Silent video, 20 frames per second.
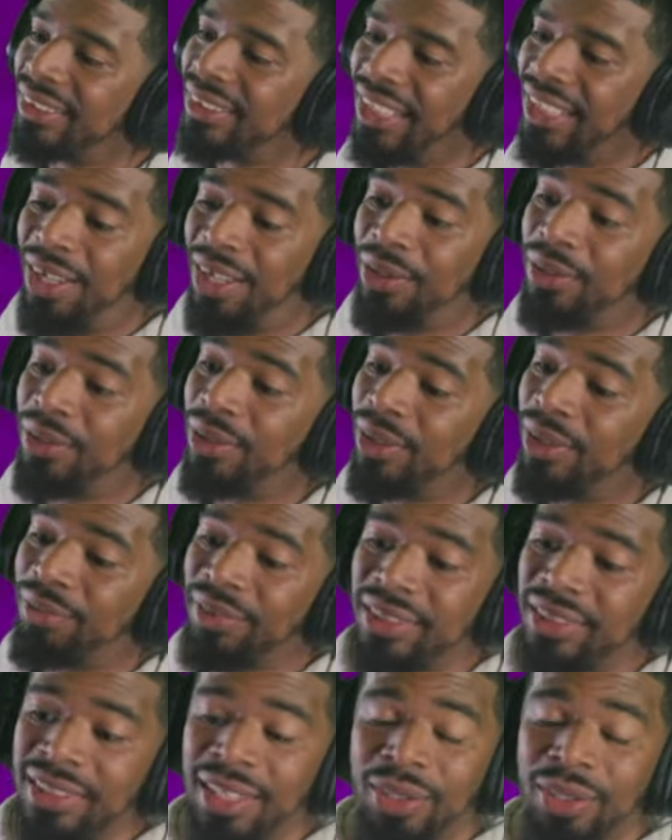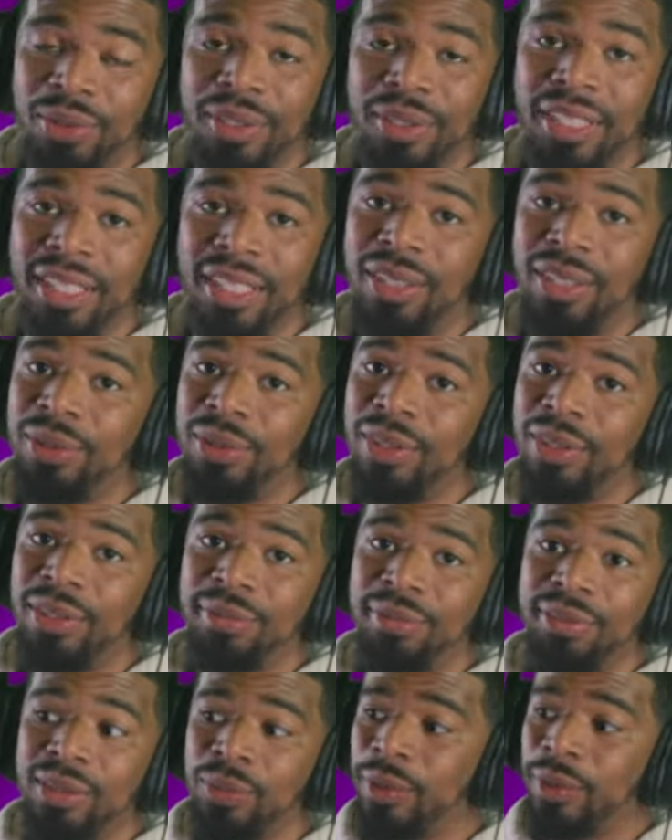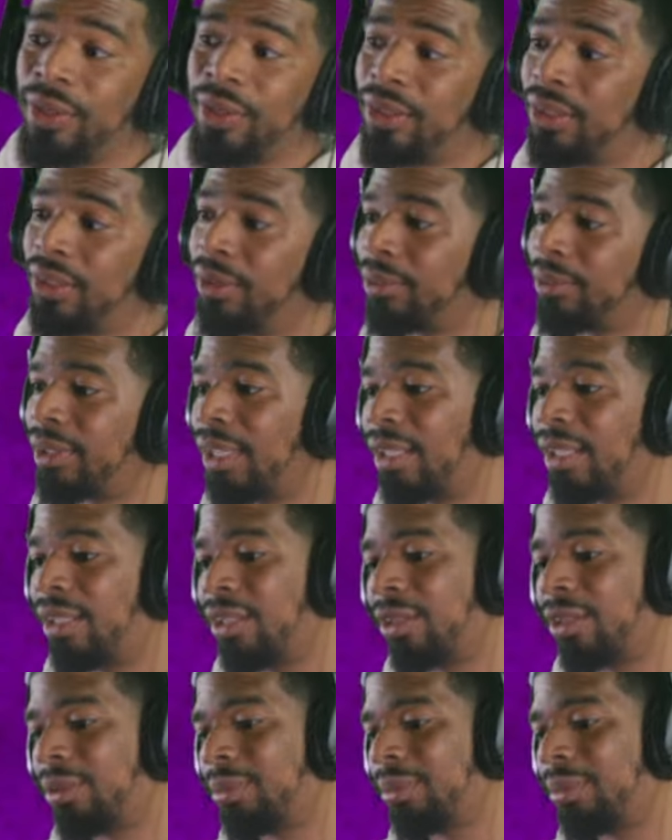I don't know if it's Logan. I don't know if it's Williams, dog.